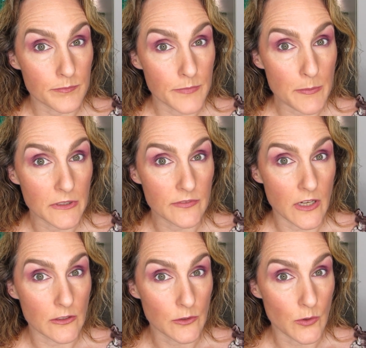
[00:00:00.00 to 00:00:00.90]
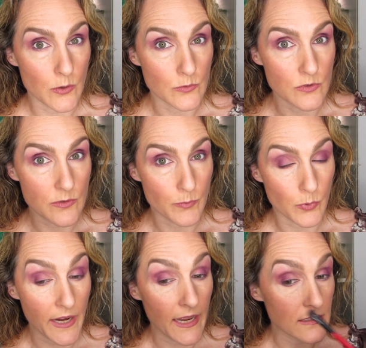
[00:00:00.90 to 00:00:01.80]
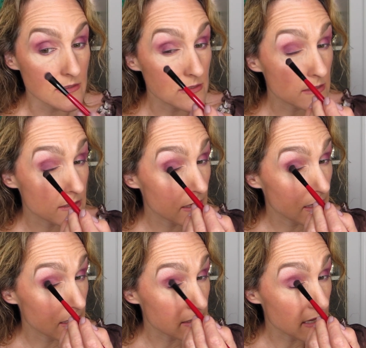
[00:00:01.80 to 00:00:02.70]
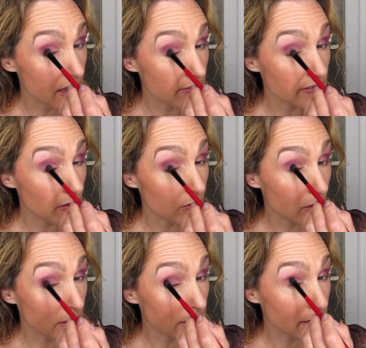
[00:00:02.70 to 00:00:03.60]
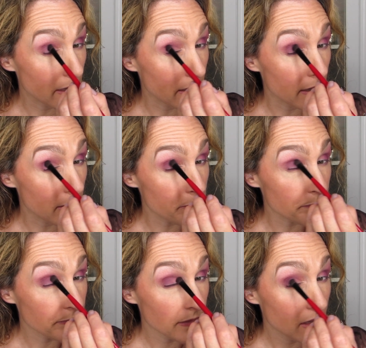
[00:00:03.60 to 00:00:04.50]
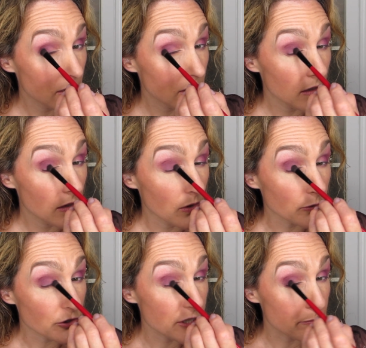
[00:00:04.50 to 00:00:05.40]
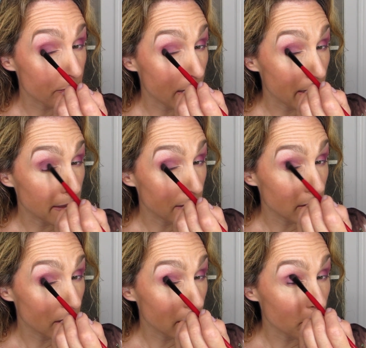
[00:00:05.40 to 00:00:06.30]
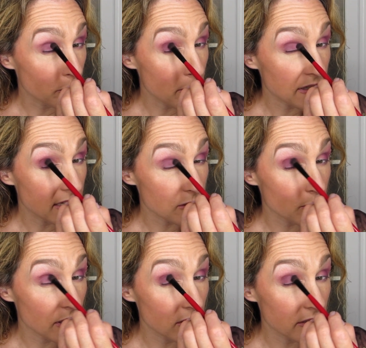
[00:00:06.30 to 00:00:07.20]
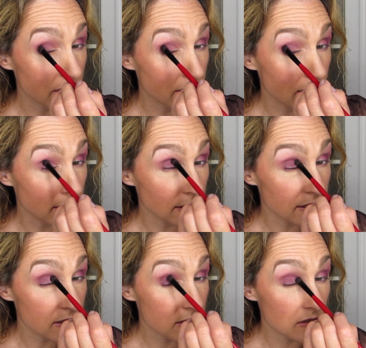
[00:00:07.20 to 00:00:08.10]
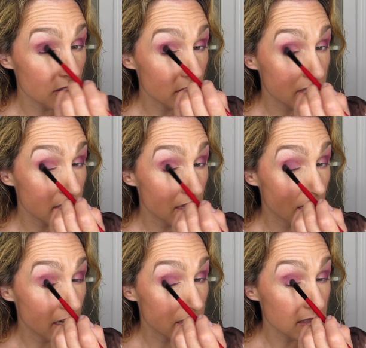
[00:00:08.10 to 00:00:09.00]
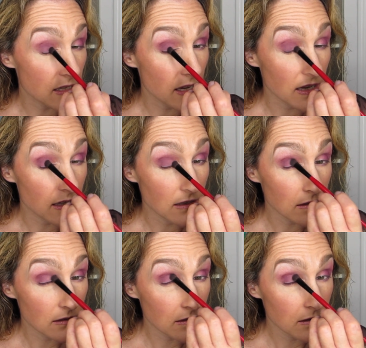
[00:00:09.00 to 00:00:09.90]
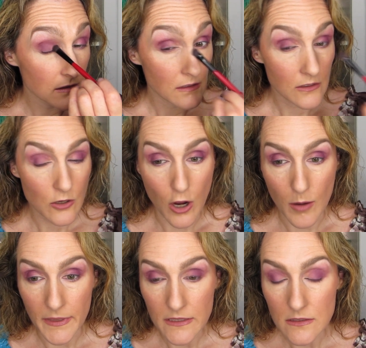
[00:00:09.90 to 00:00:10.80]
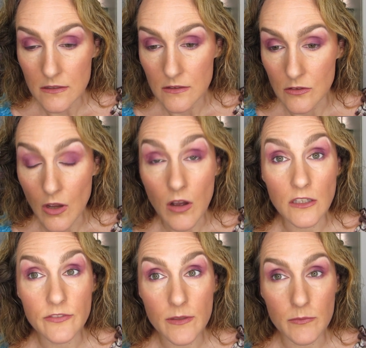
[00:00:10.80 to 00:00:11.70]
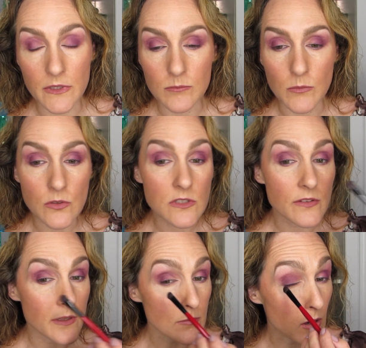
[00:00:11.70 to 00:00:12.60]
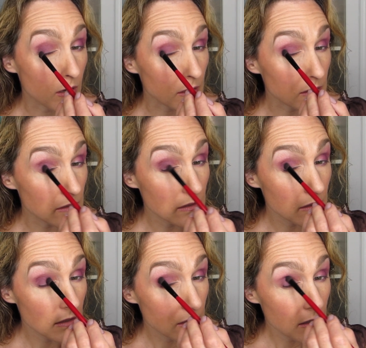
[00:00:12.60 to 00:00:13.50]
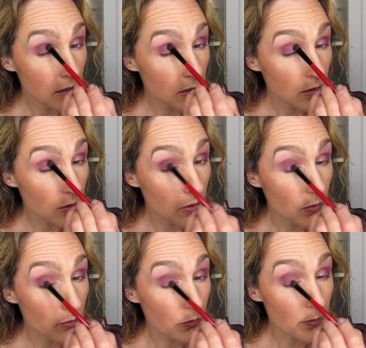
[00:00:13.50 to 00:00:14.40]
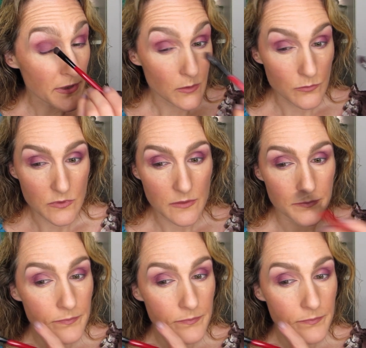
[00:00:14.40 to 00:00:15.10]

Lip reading: people of color owned brands is heavy on ownership by women as well in that list, just as a comment. Not all of them, but most of them are woman owned.